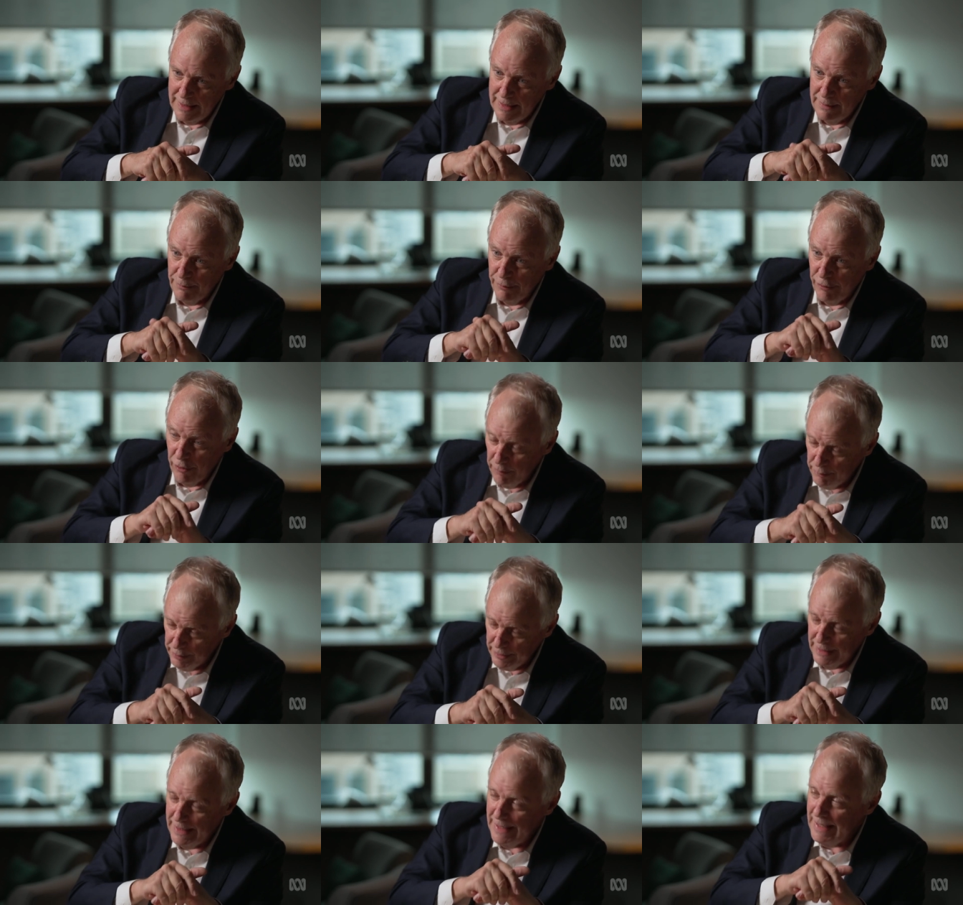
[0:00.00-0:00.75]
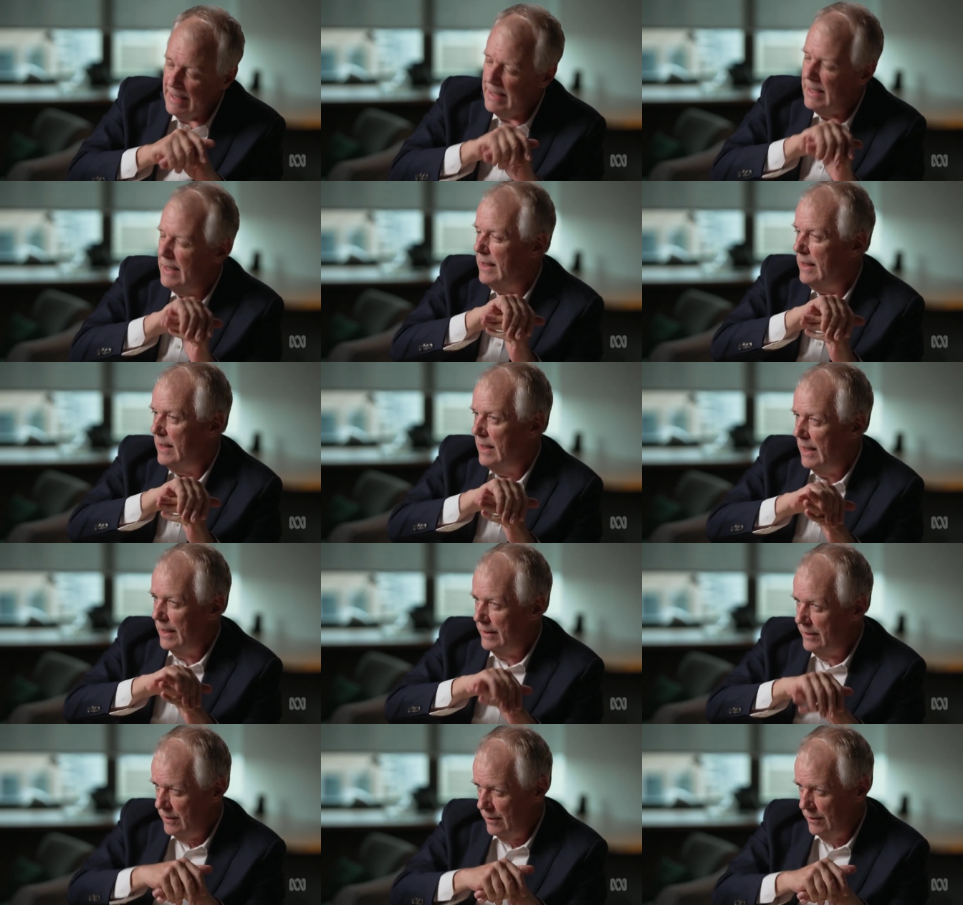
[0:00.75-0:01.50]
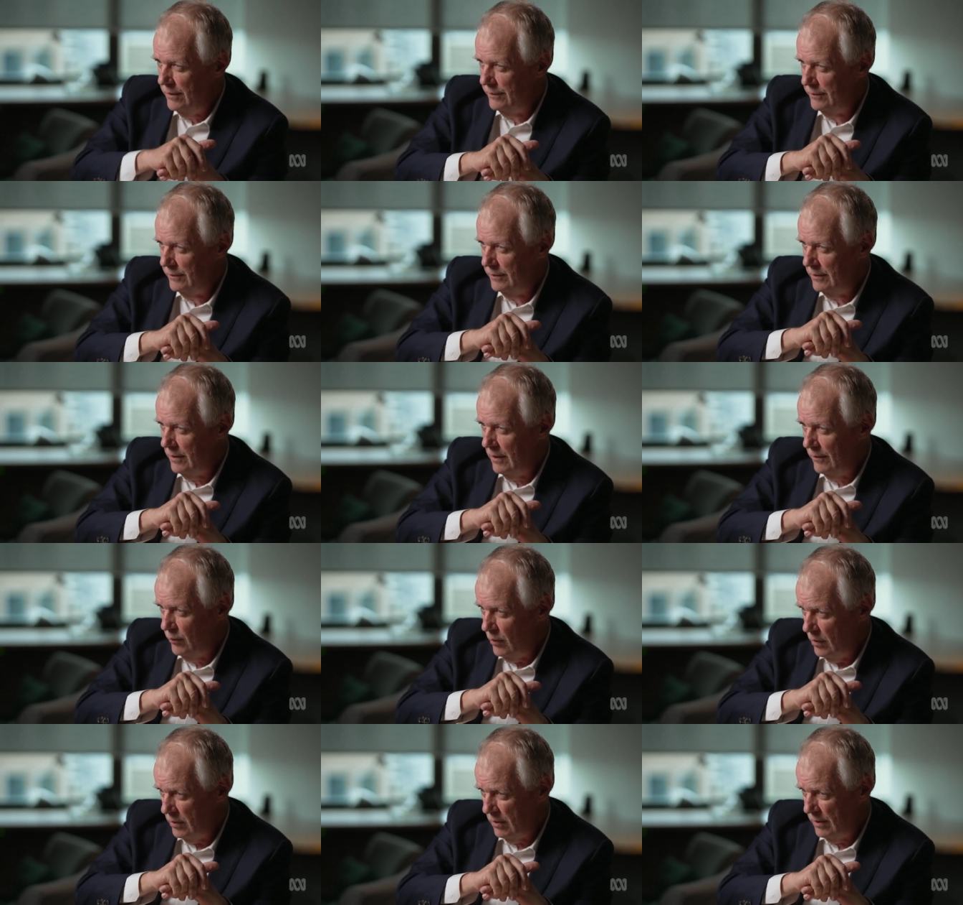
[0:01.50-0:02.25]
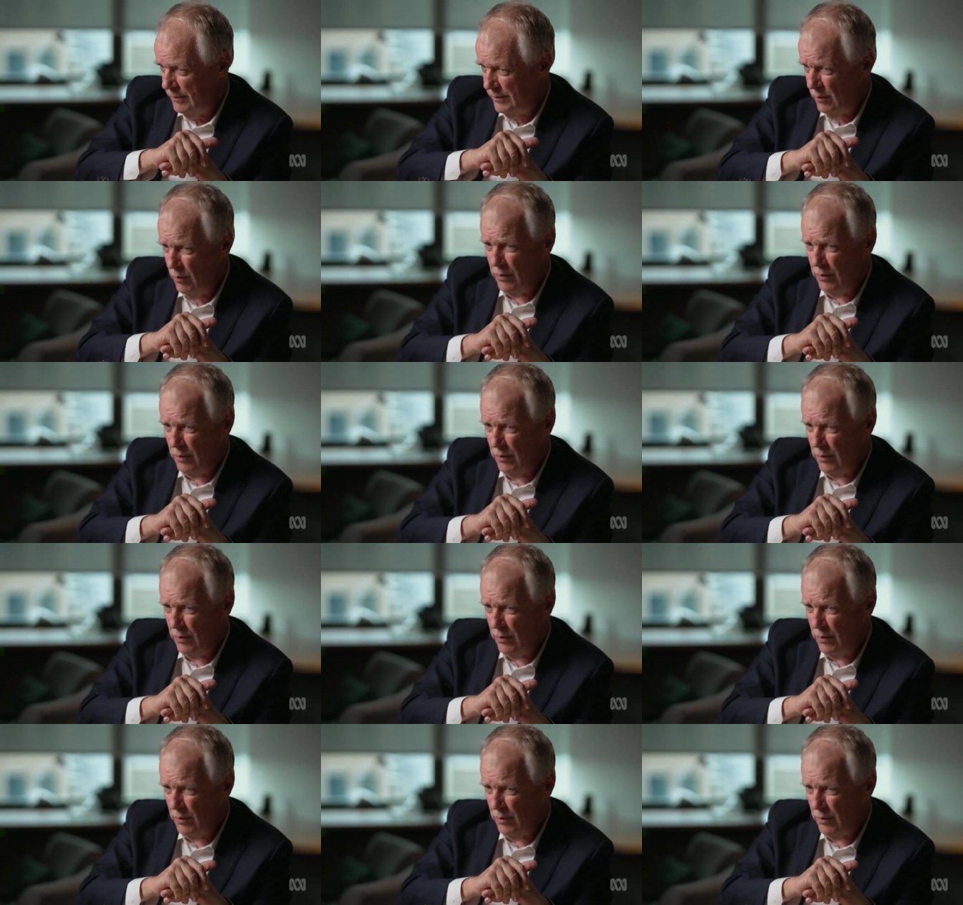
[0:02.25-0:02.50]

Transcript: improperly accused of war crimes.